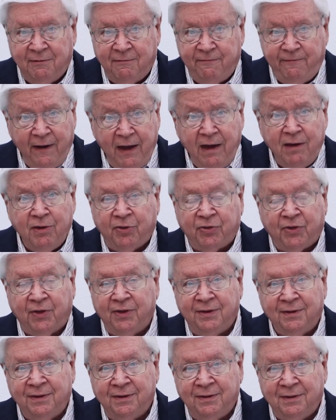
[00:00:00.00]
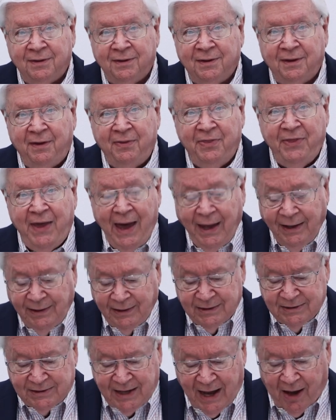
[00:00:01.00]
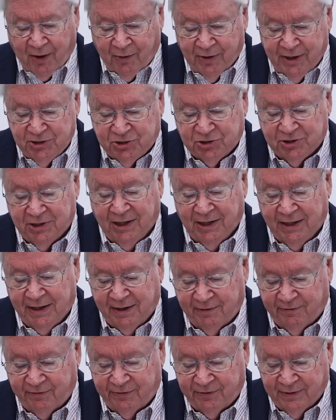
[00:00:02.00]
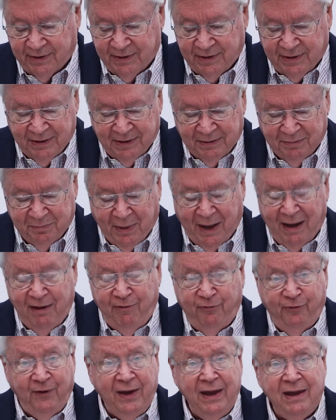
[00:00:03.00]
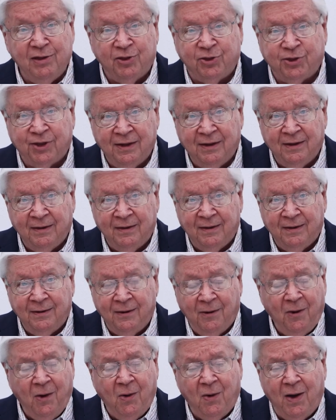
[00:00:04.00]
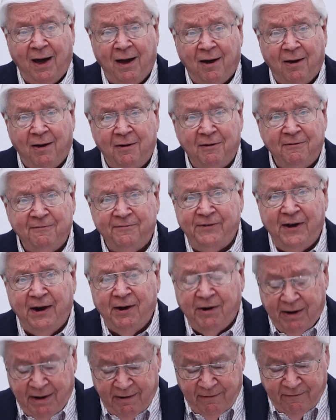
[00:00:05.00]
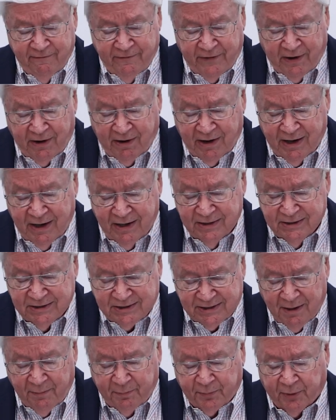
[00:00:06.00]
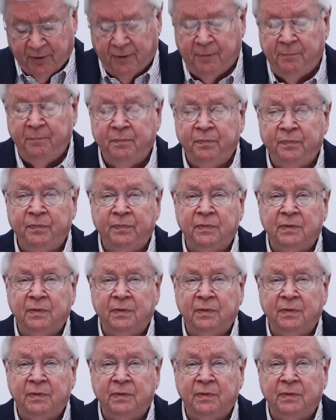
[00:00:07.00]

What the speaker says: Faith, that is how he should live, by faith. Oh, how very, very simple.